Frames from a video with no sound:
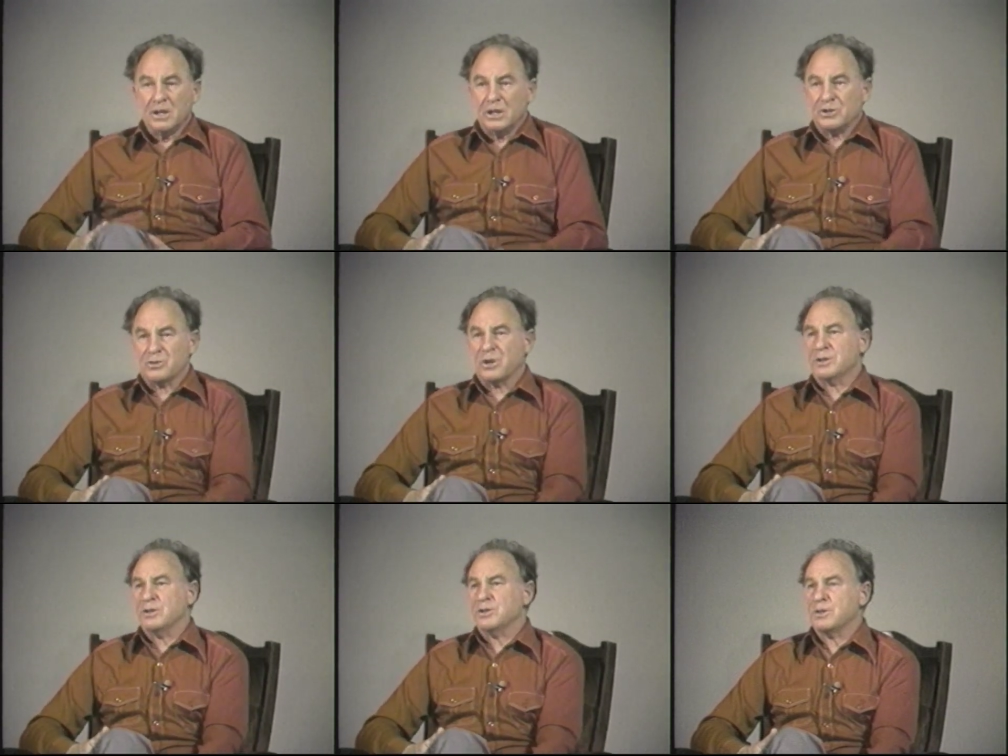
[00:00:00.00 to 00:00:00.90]

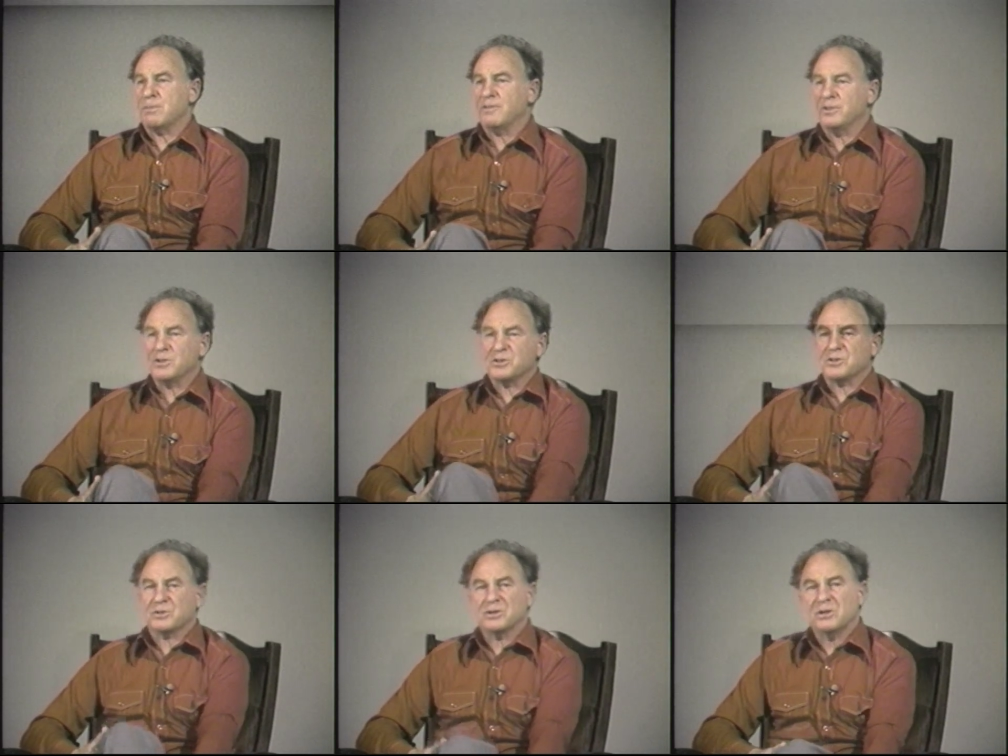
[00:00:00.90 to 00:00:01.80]
instructed some of
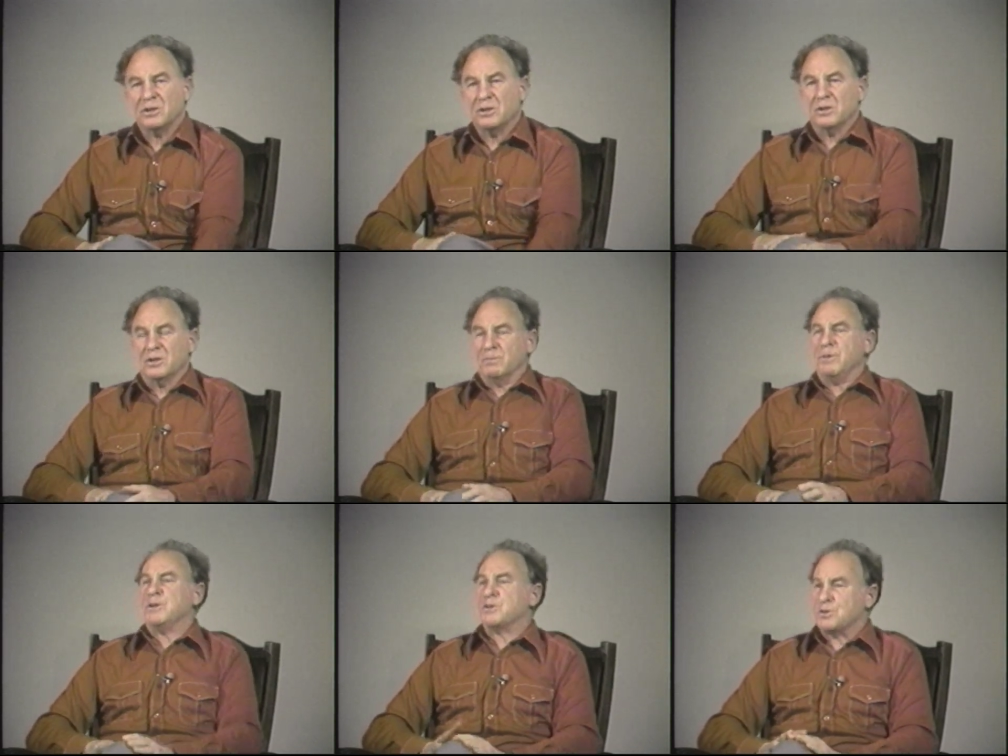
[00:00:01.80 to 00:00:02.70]
his
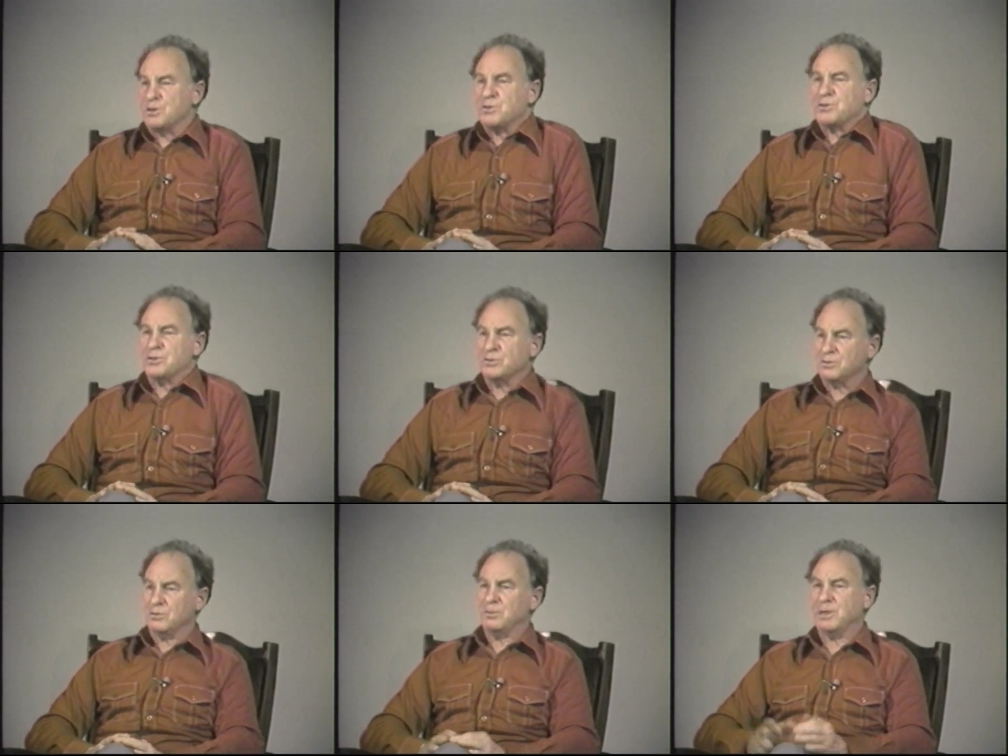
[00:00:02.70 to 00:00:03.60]
ministers
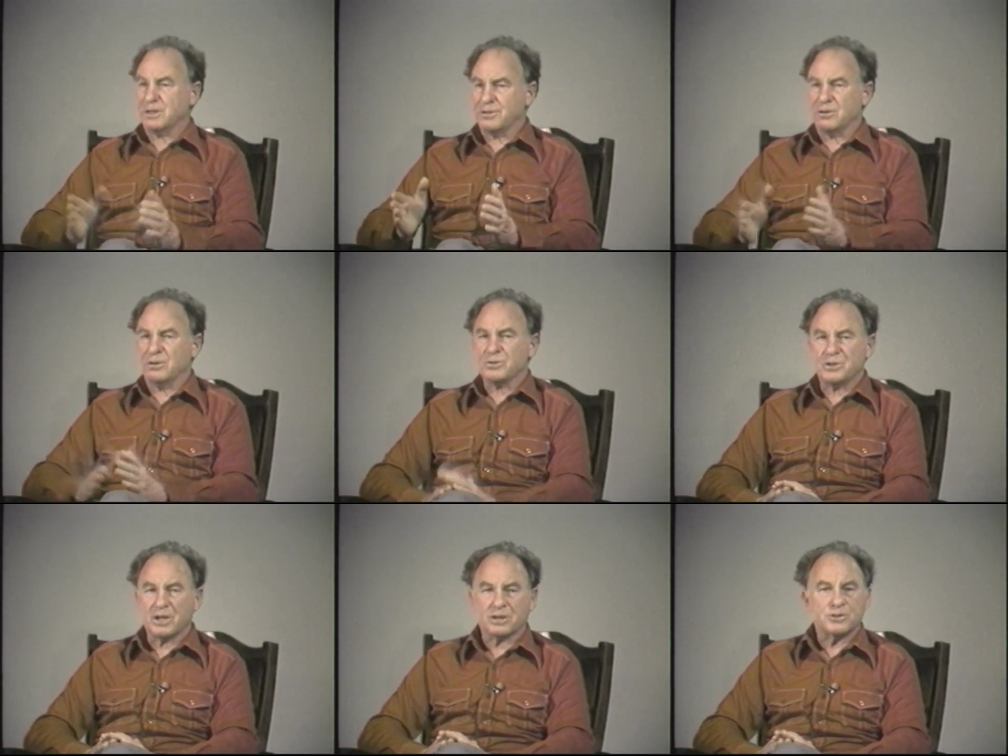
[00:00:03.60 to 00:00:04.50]
to make a thorough
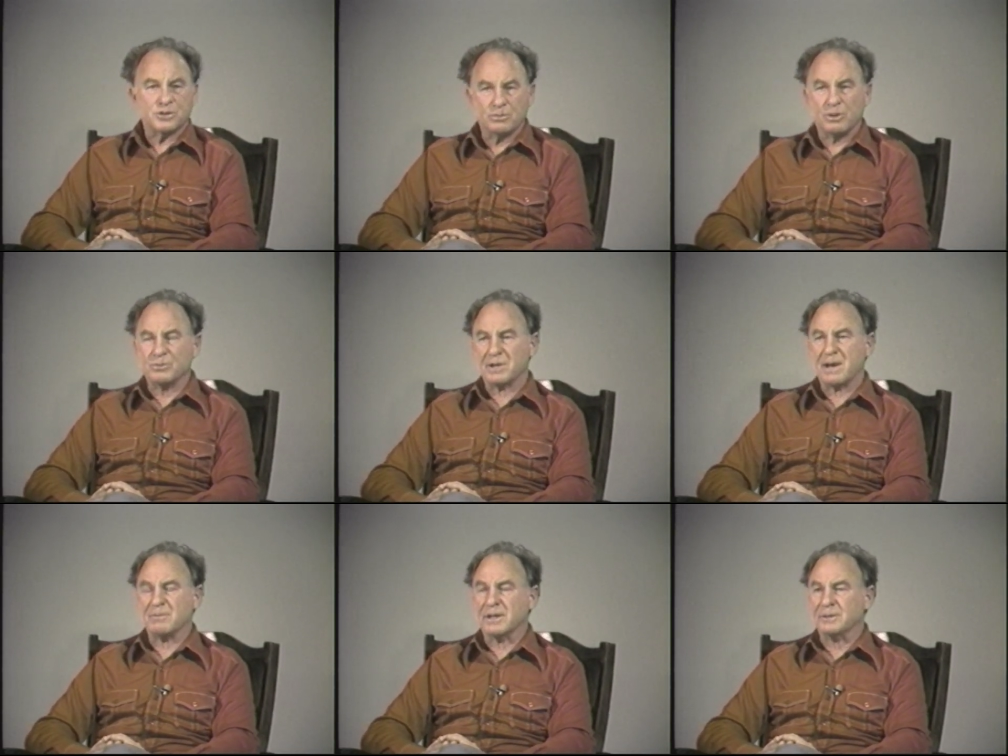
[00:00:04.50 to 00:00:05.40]
check to see what was
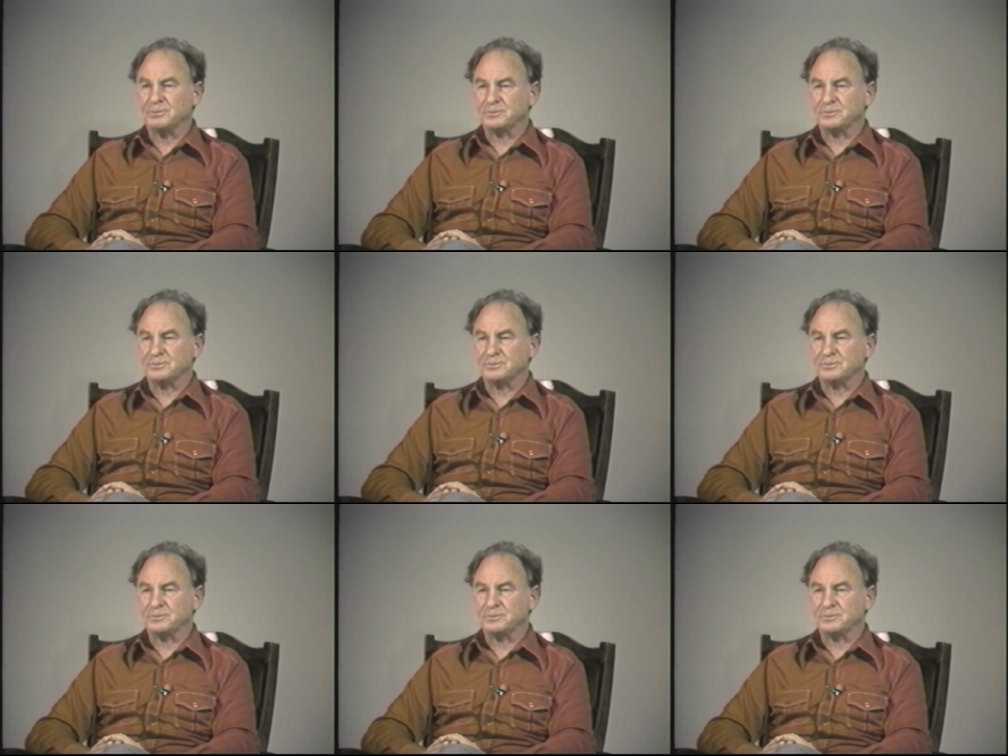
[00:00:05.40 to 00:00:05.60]
happening.